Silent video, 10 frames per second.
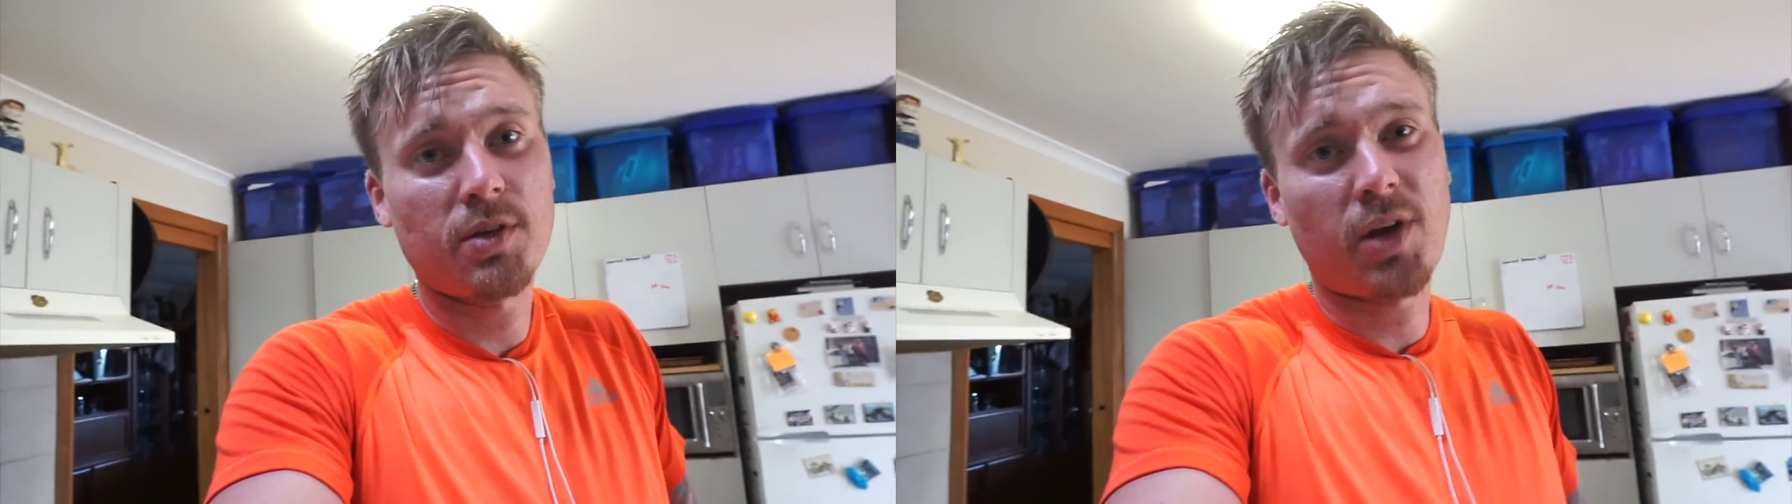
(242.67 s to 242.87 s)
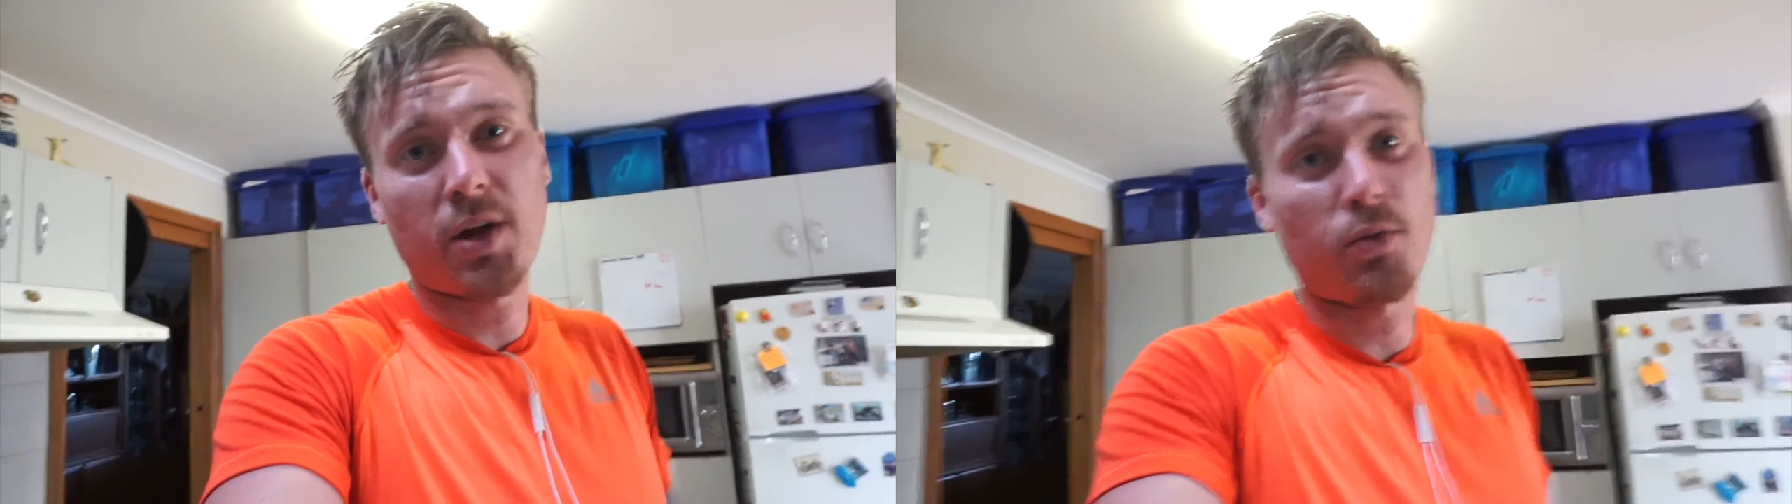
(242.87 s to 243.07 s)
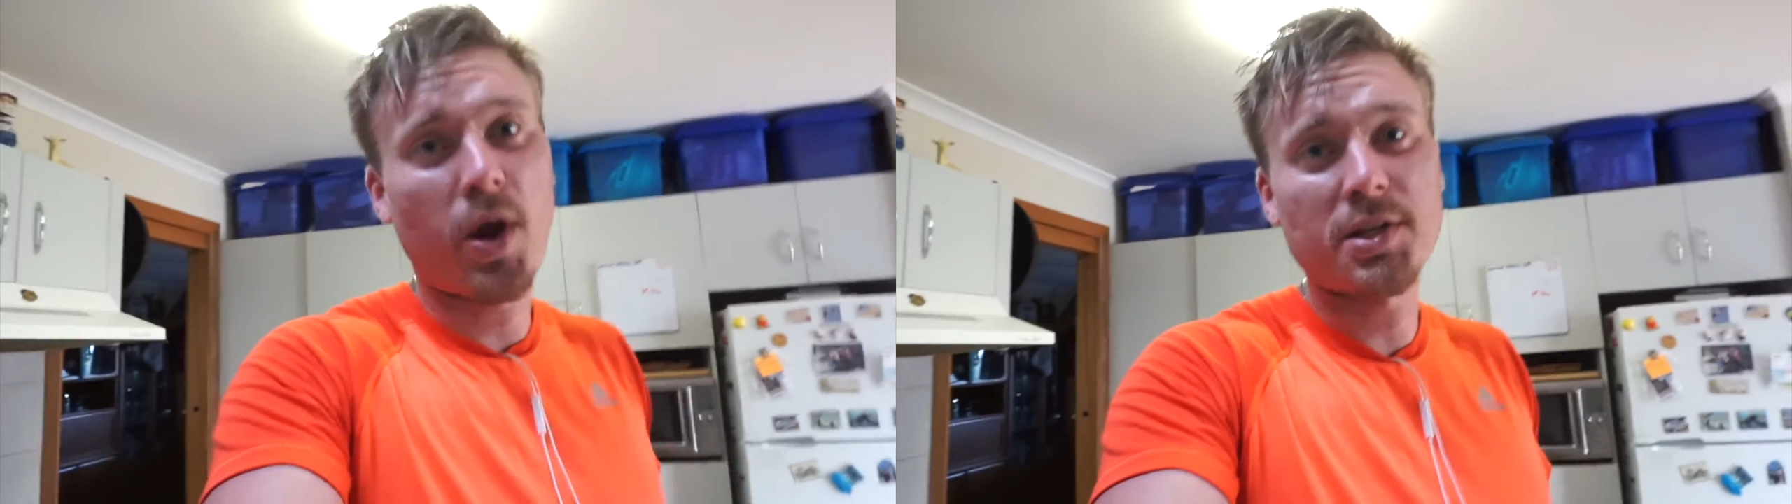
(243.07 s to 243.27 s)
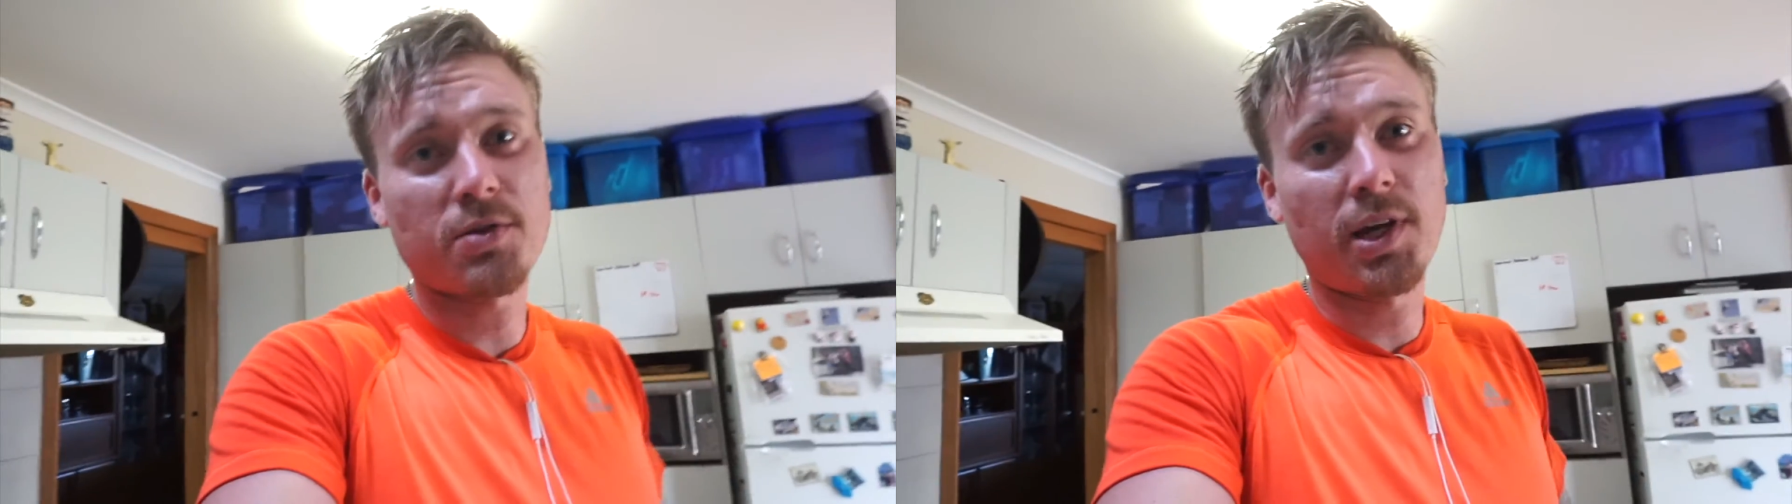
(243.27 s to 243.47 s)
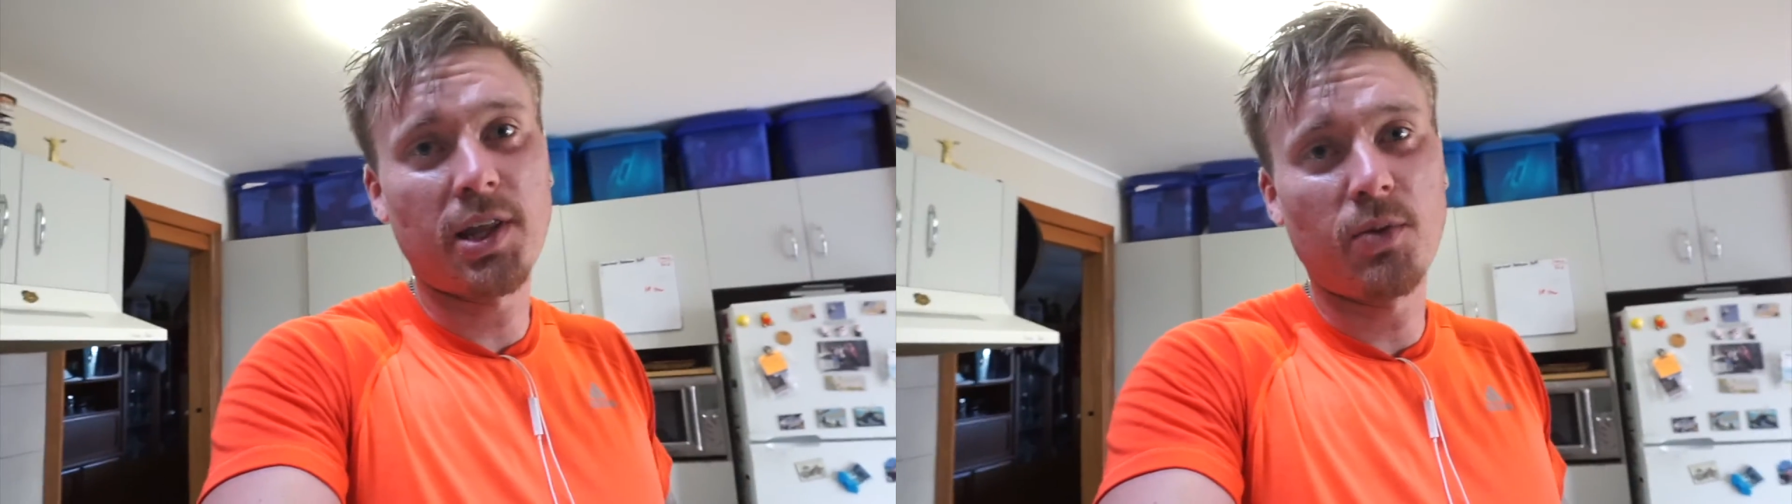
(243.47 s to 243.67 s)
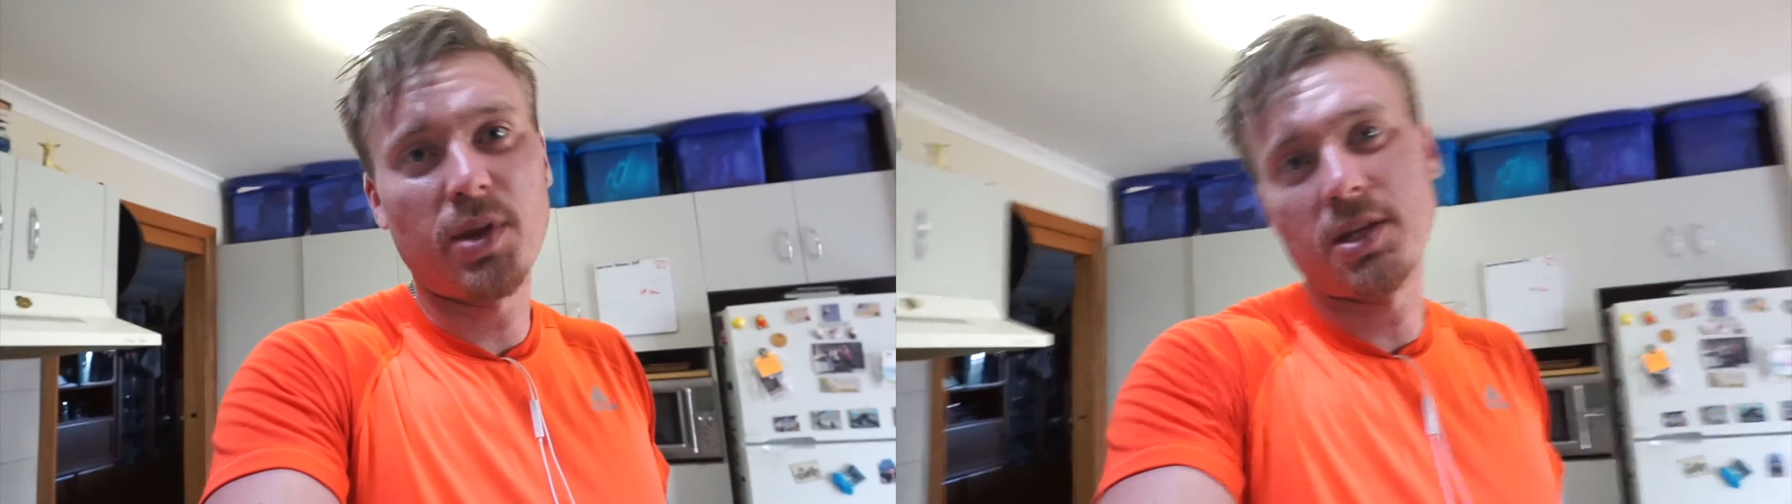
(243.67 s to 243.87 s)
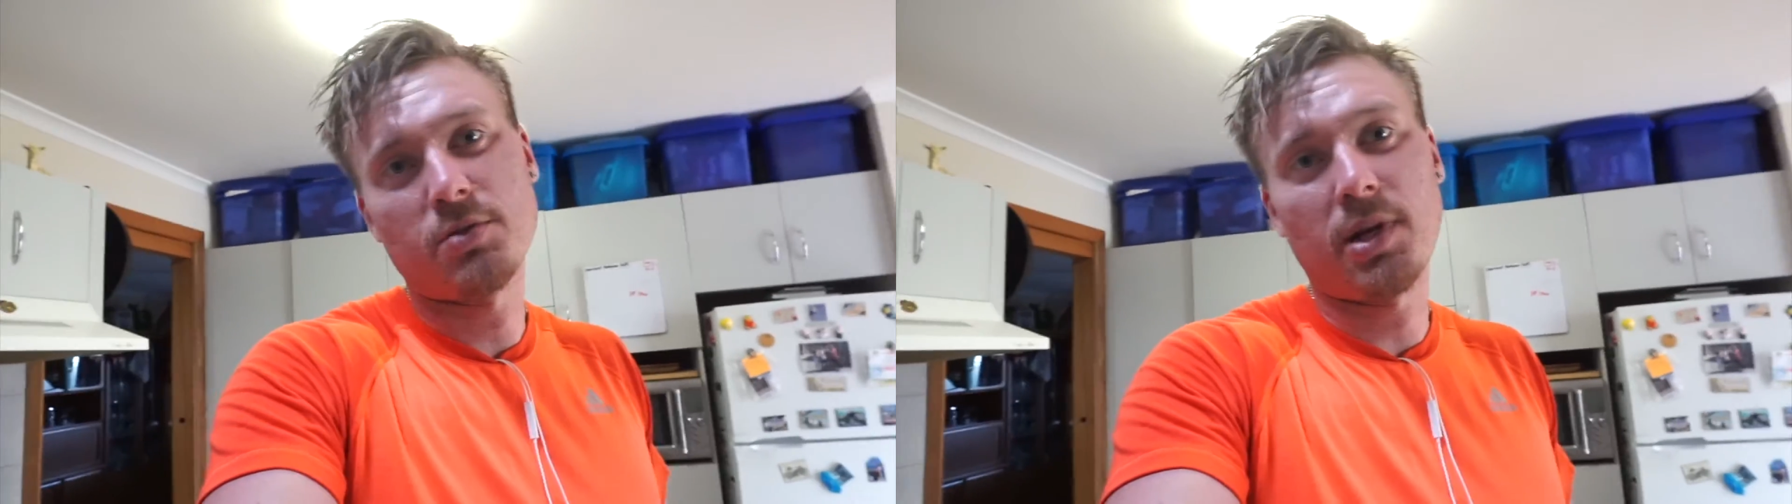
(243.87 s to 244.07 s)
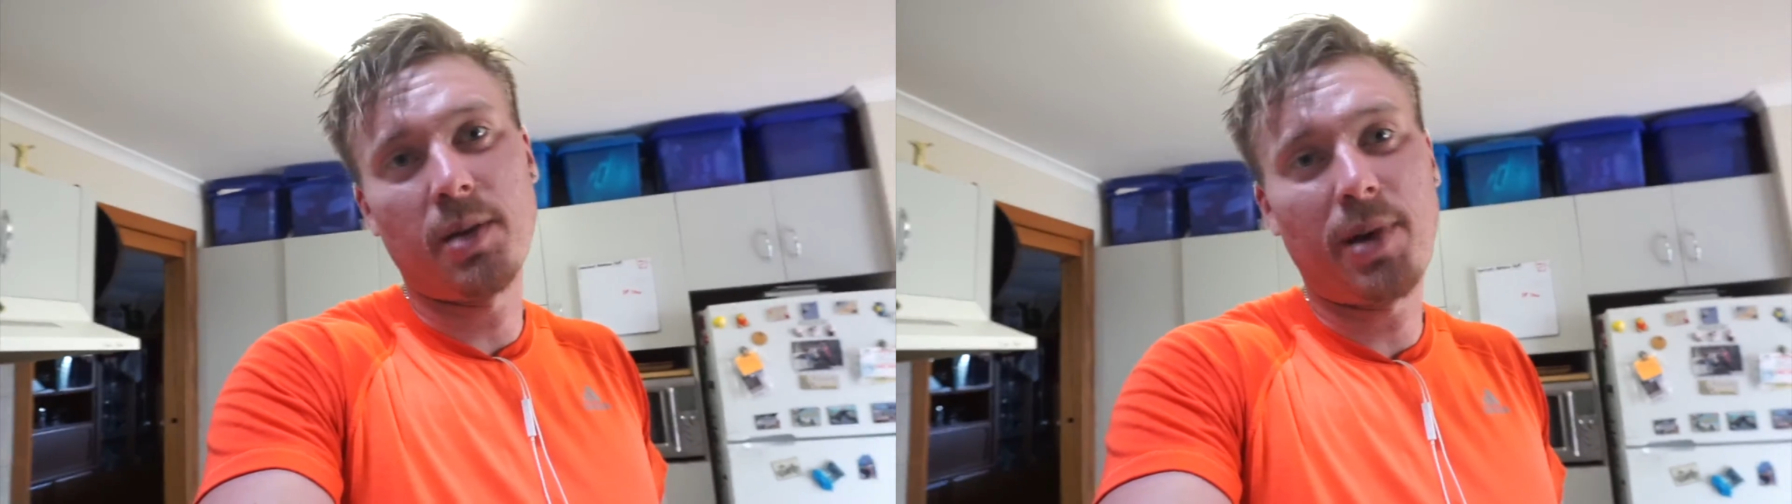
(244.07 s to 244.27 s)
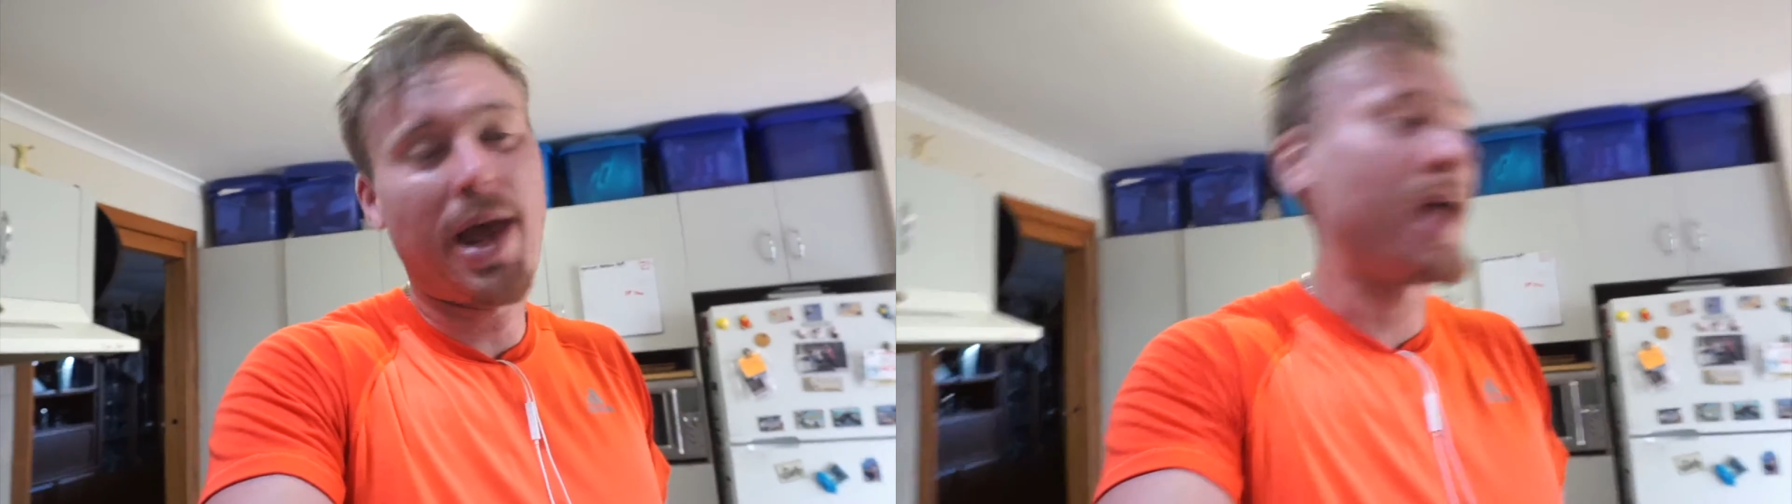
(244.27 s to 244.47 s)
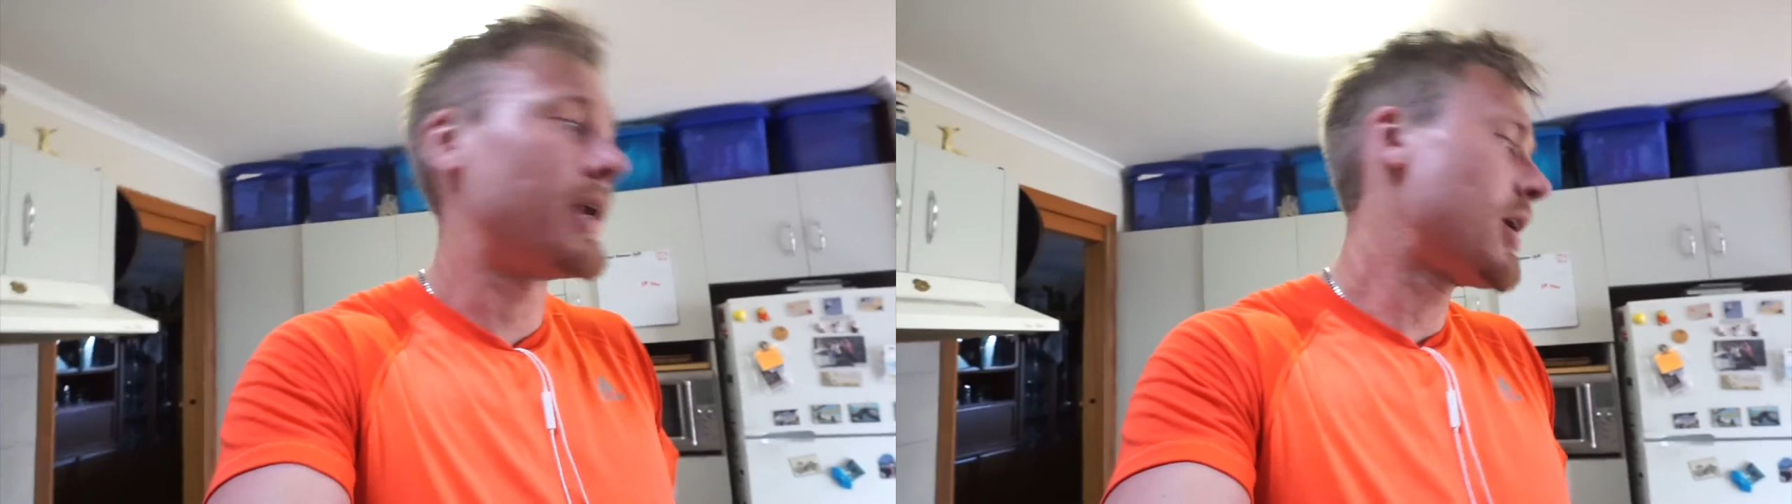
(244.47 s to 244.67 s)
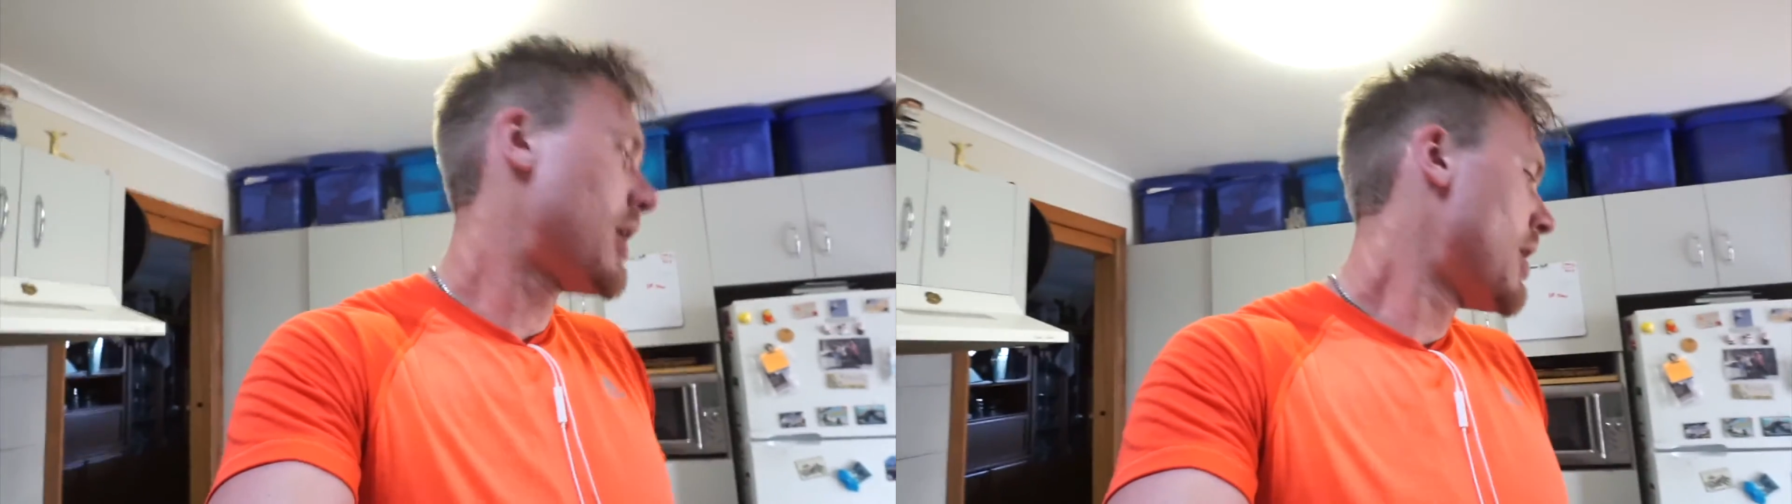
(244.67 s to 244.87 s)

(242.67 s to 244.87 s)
like rice or anything with it. It's really bland.